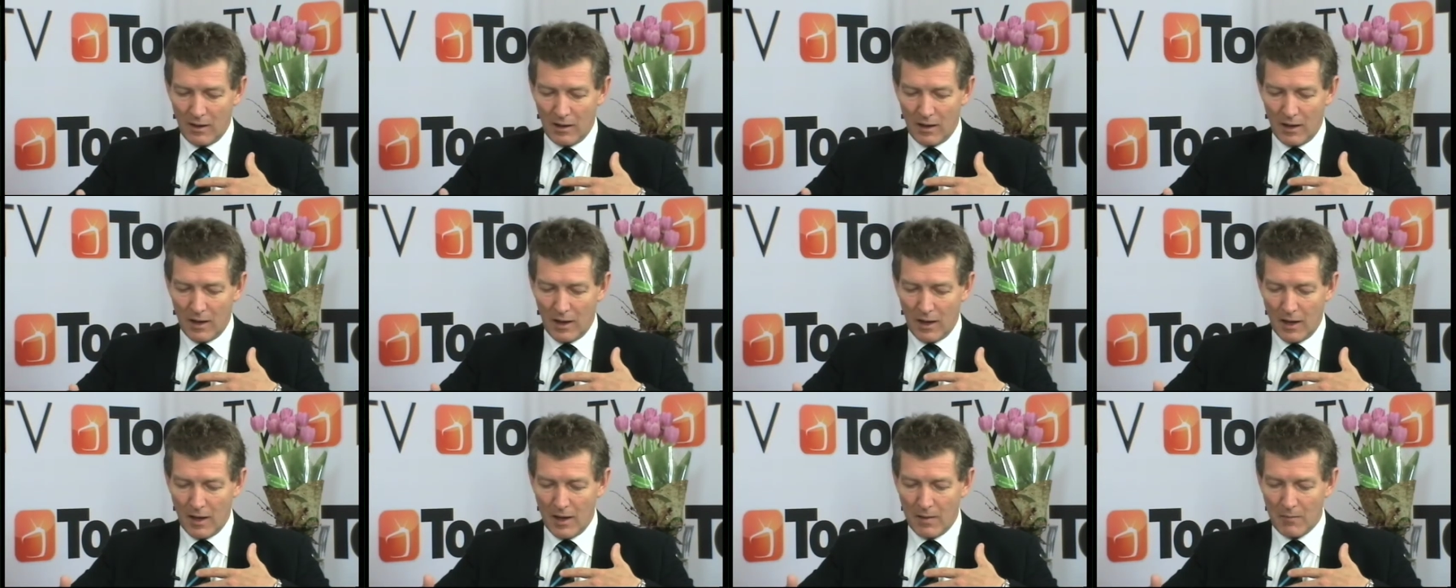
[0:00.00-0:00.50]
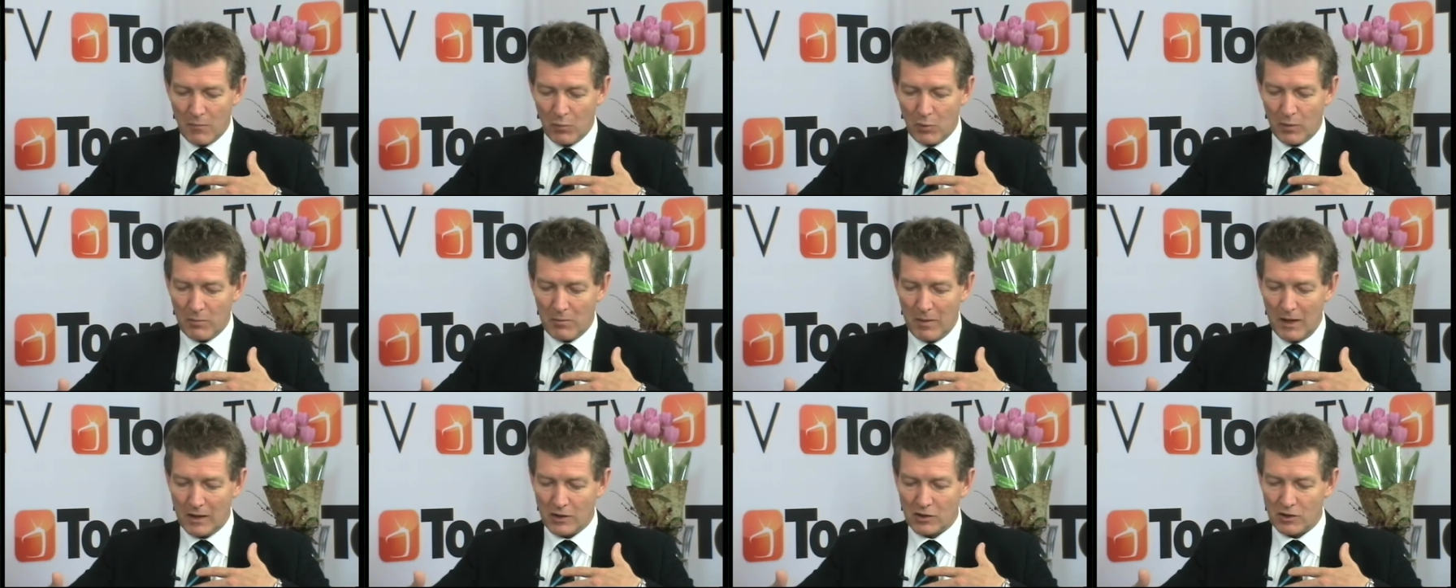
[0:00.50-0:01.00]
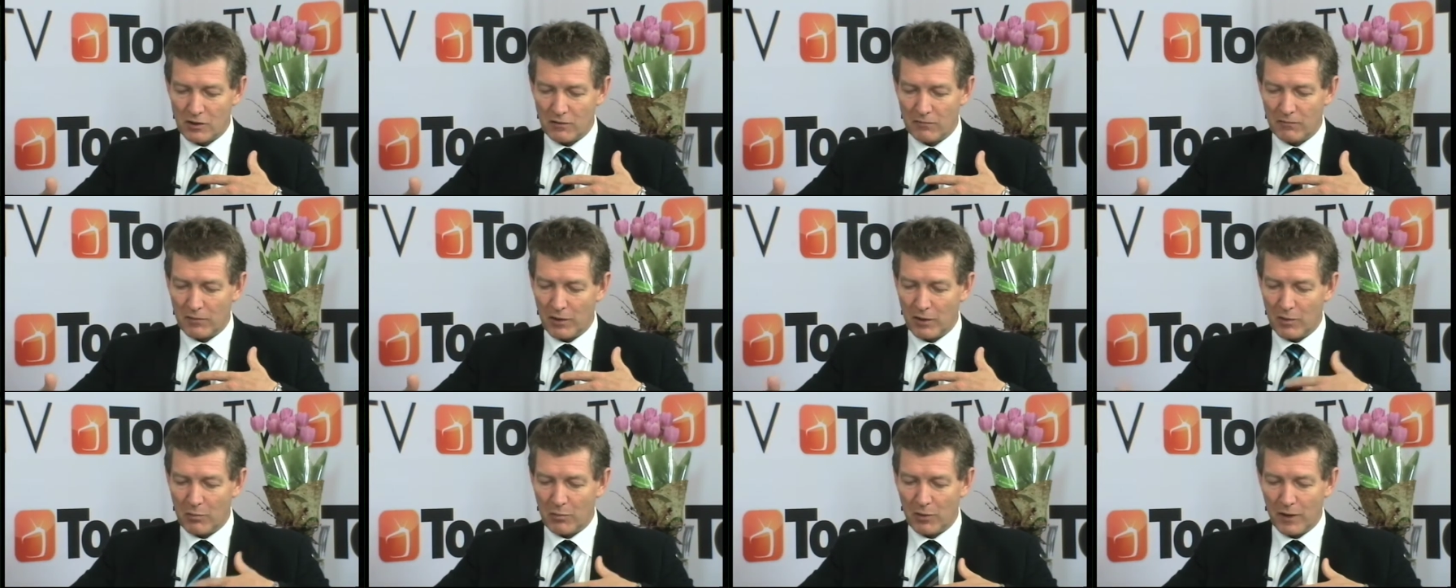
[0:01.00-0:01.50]
Um, we mentioned it
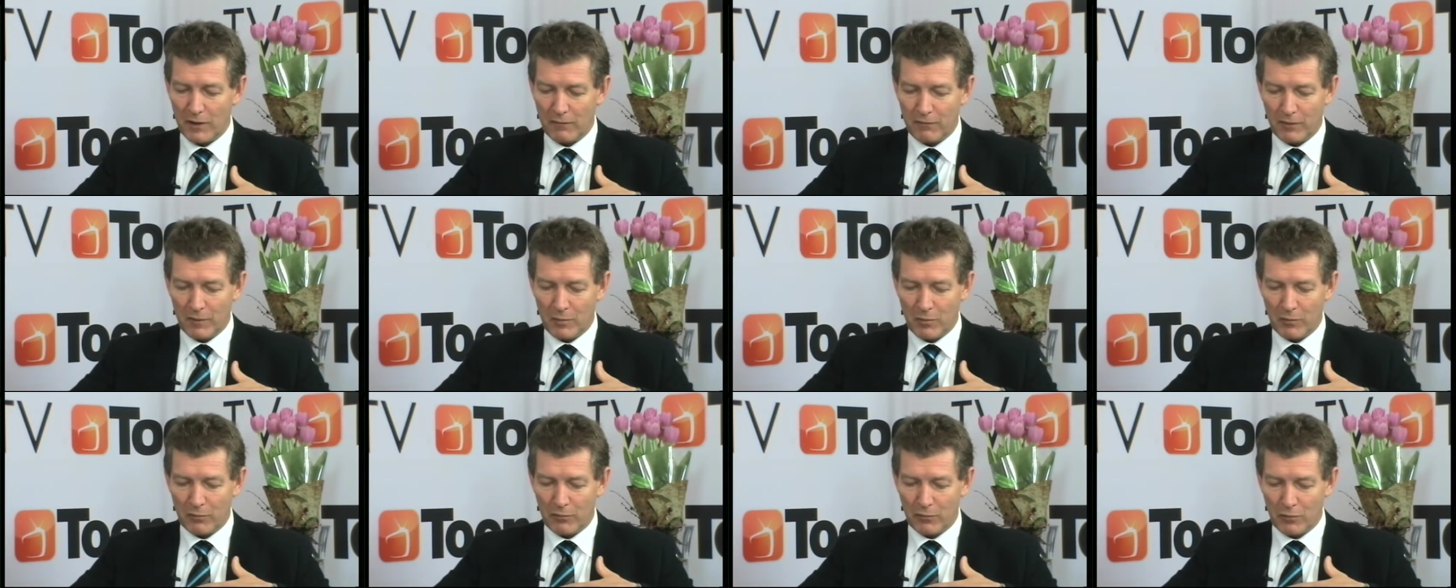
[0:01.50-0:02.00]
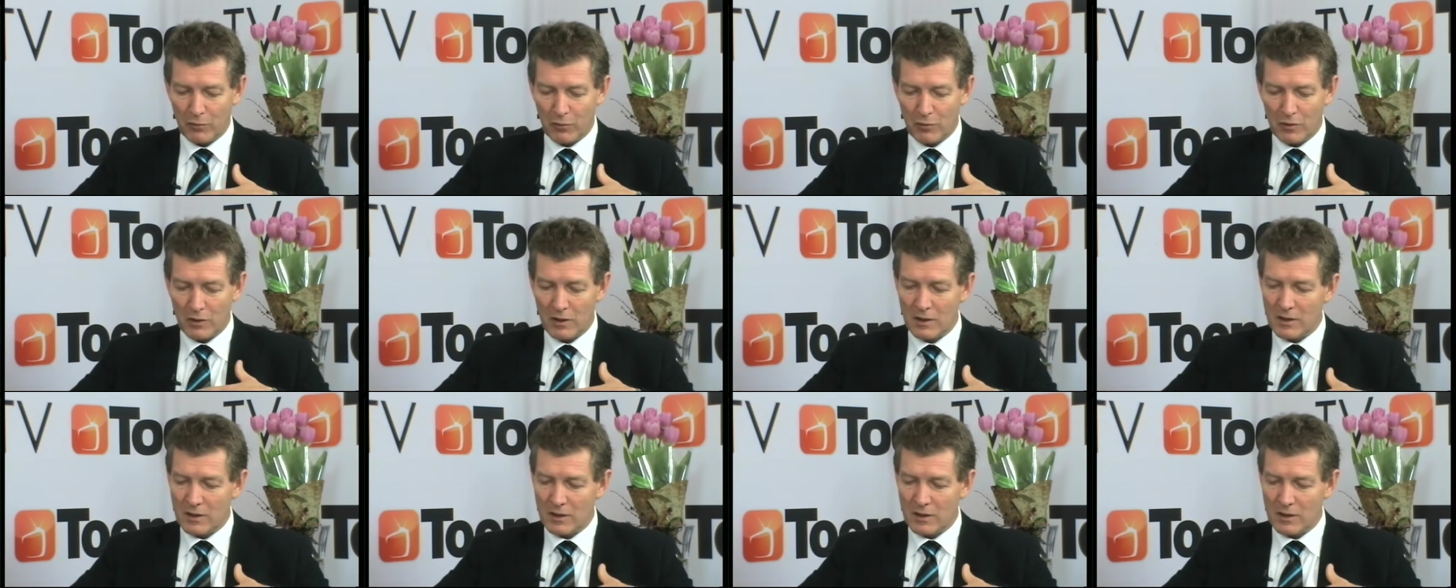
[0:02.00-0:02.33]
very briefly before.